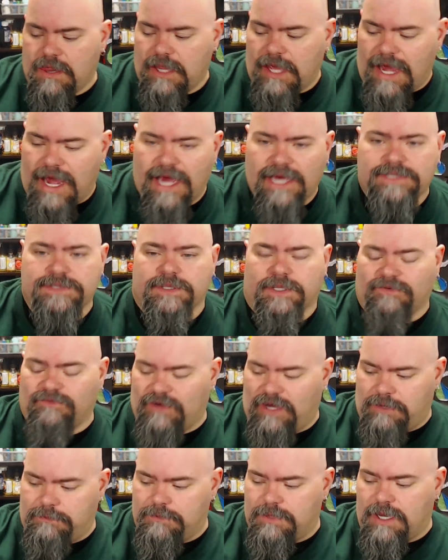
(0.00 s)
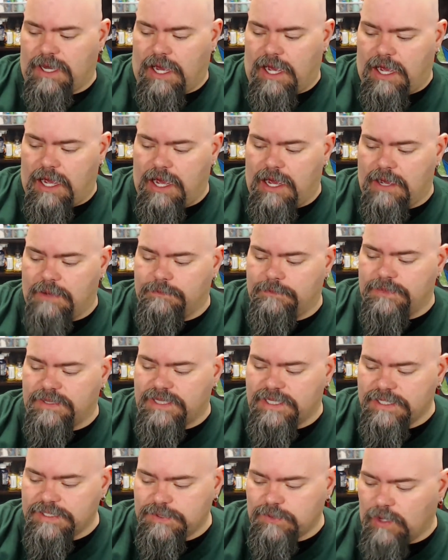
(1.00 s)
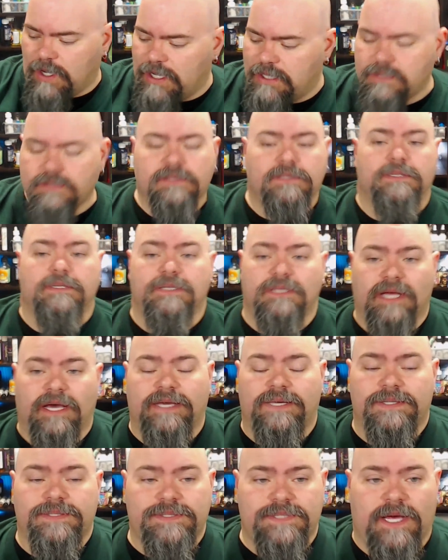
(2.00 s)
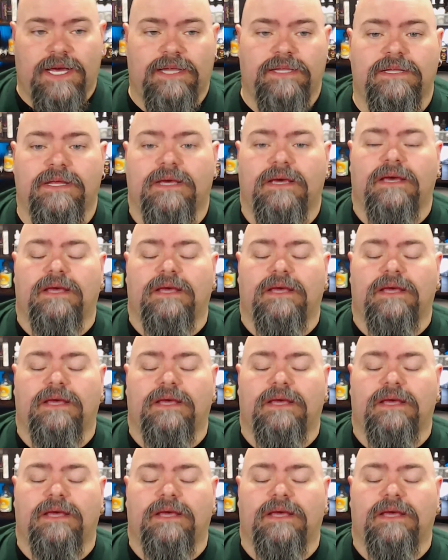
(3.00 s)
Excellent, babe. Um, this one, like I said,